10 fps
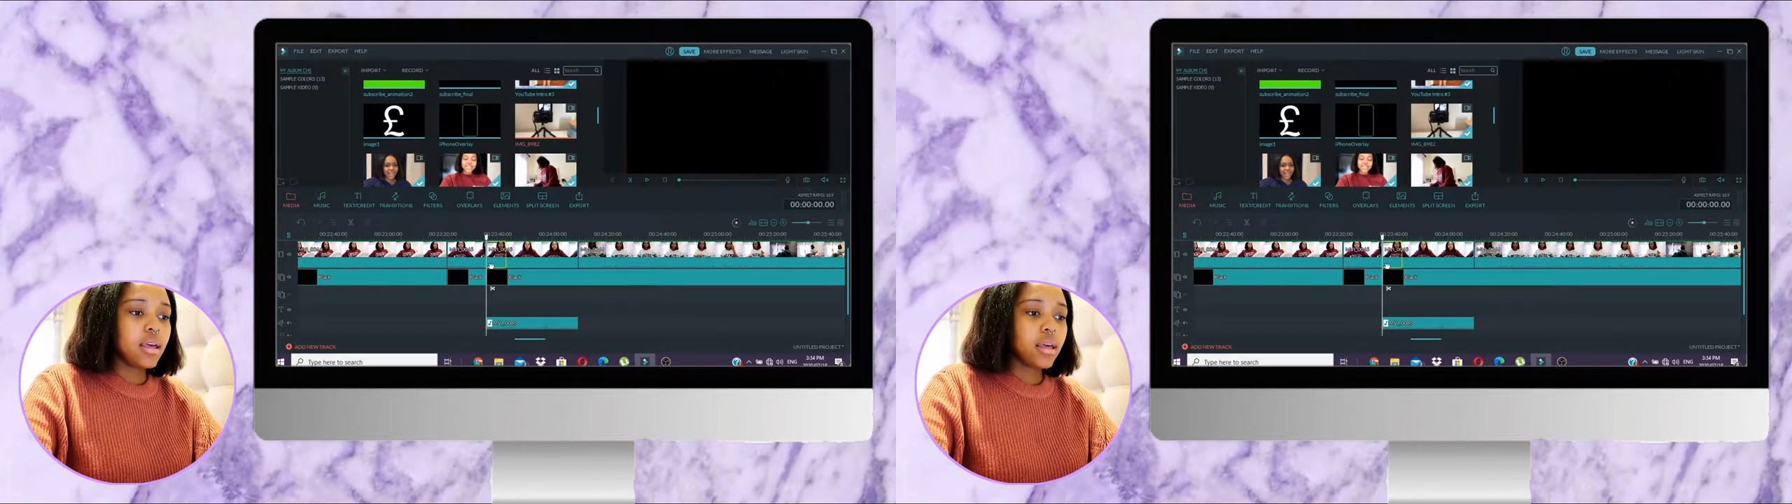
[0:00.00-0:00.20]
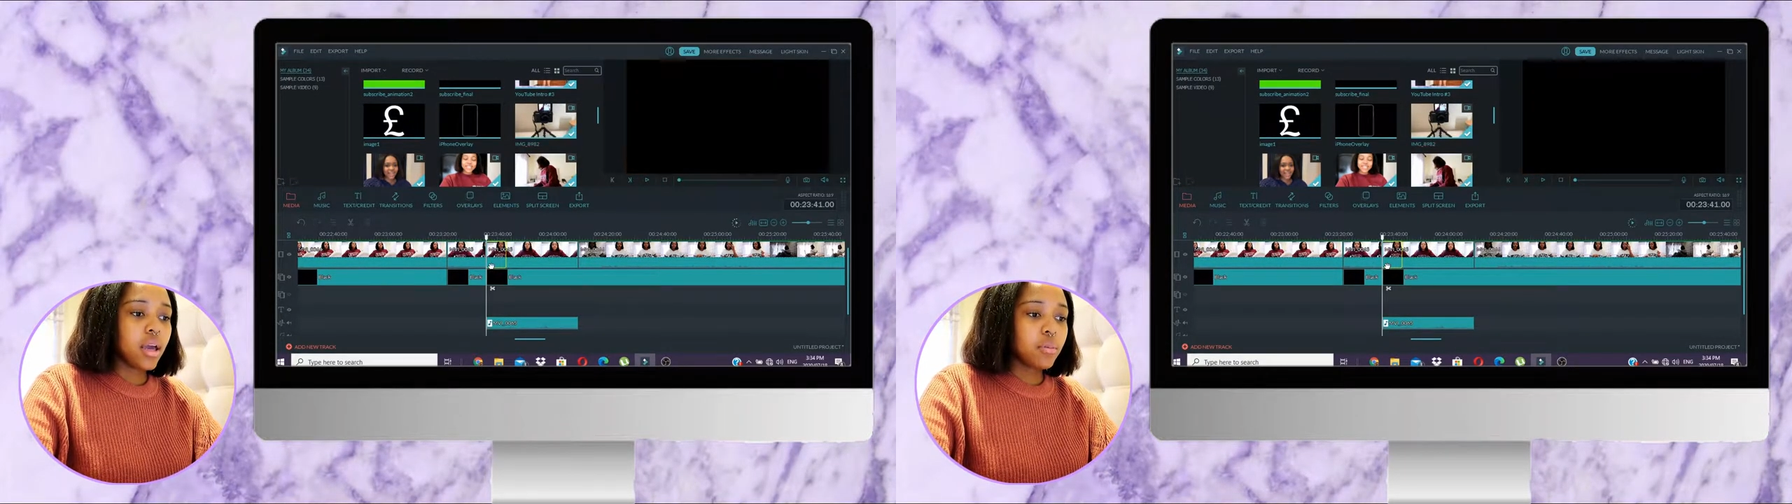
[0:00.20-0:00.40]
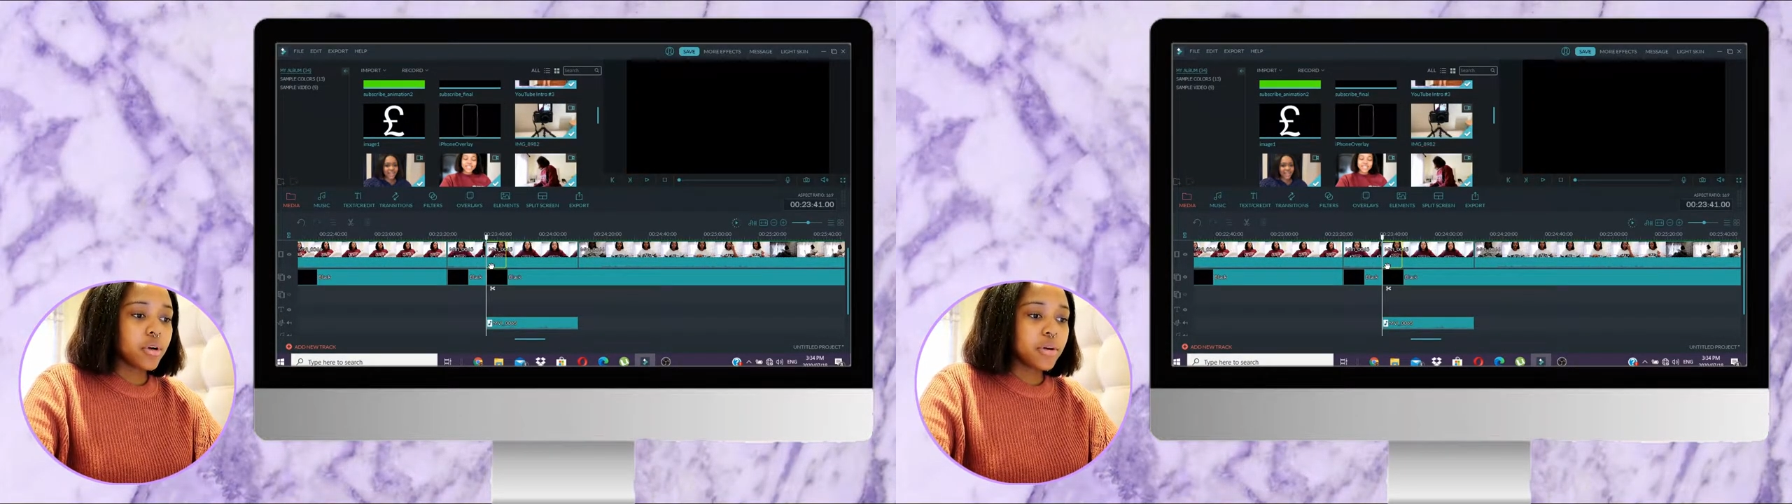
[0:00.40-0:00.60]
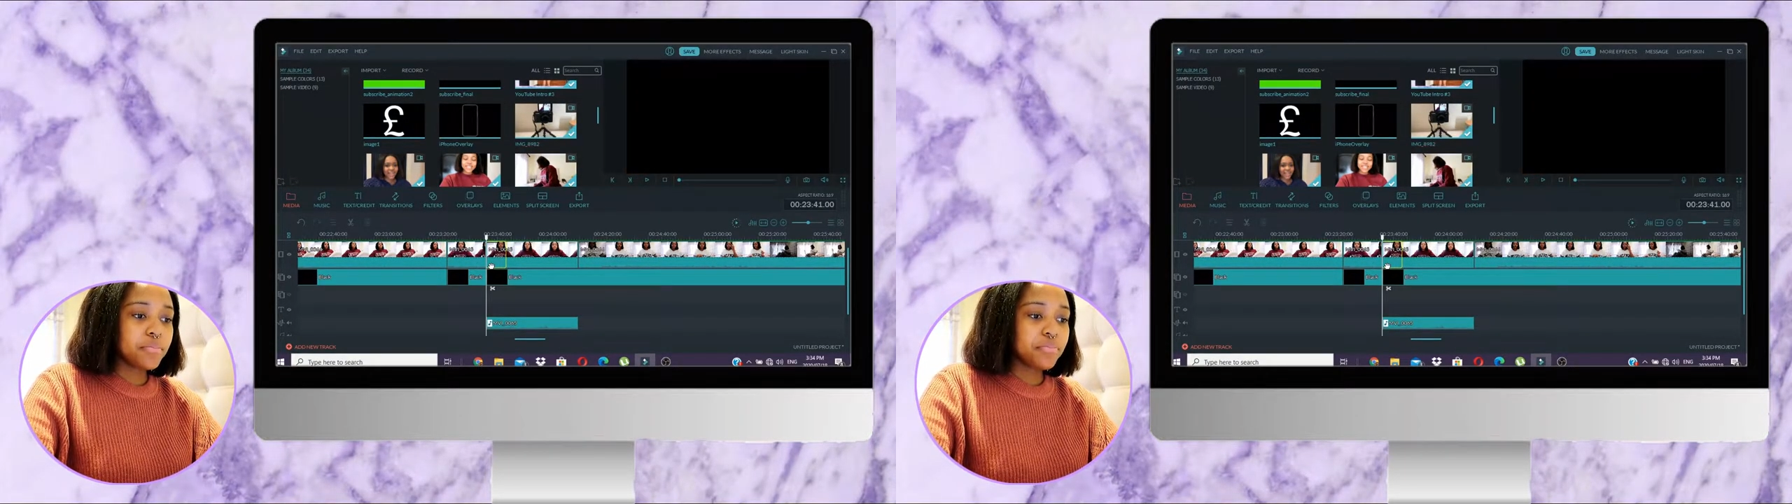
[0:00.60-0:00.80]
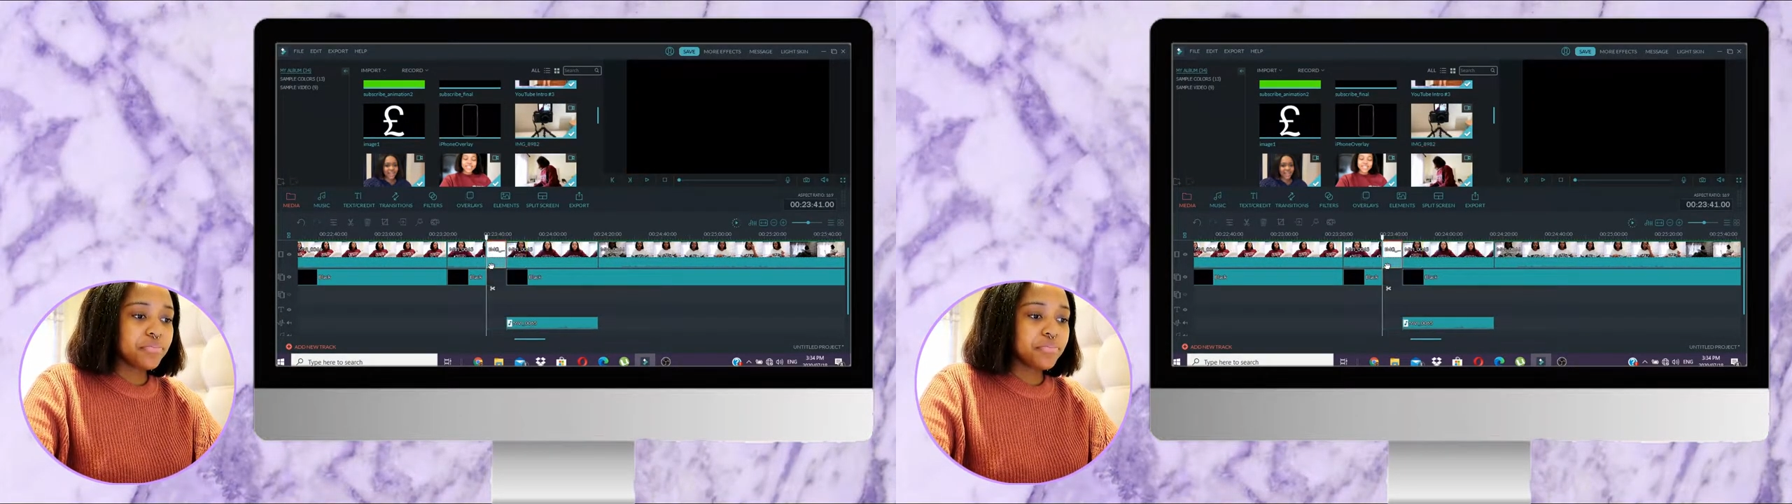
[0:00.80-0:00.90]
camera,